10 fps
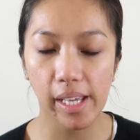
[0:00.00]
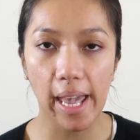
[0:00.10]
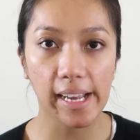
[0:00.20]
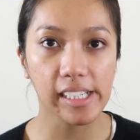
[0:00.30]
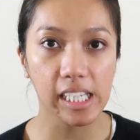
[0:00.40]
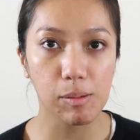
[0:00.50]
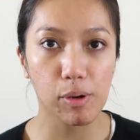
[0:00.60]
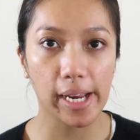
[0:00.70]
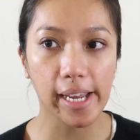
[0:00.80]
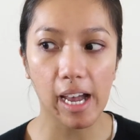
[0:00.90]
acne
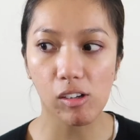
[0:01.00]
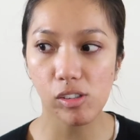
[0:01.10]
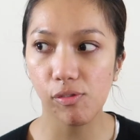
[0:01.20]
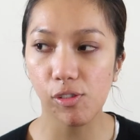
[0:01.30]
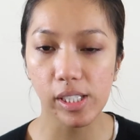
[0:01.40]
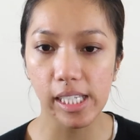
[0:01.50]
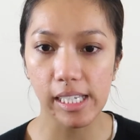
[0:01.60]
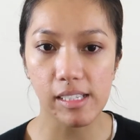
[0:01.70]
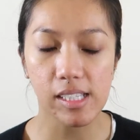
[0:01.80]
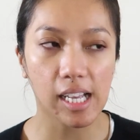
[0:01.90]
breakouts for
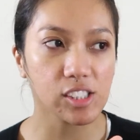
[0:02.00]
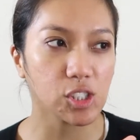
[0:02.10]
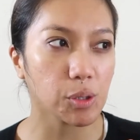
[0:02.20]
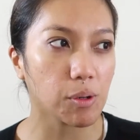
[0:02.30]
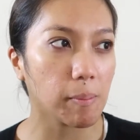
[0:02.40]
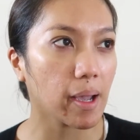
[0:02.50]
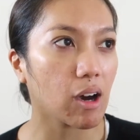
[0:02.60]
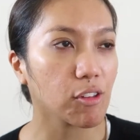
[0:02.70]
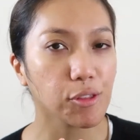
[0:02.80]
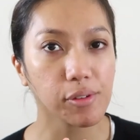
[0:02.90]
years until
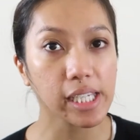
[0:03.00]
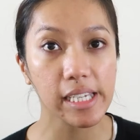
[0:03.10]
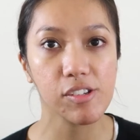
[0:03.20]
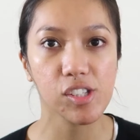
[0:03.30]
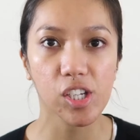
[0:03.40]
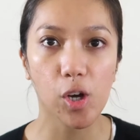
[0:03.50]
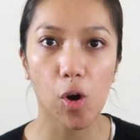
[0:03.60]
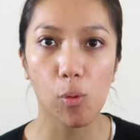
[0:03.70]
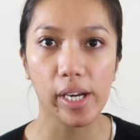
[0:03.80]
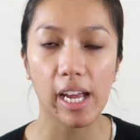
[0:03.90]
about three years
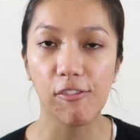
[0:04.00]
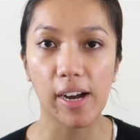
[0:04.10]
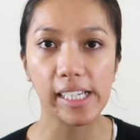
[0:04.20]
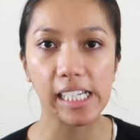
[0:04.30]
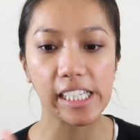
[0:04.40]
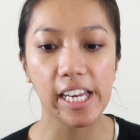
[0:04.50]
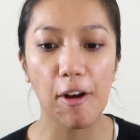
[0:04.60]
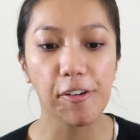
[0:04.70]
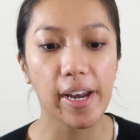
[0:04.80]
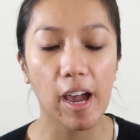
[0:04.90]
ago when I finally
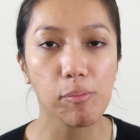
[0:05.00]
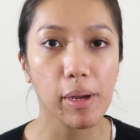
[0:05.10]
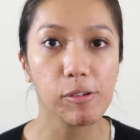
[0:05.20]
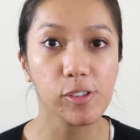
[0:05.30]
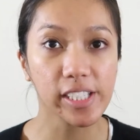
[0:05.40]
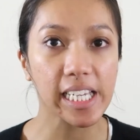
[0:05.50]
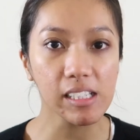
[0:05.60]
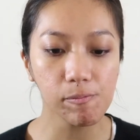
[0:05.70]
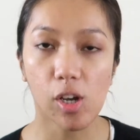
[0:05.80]
narrowed down my routine.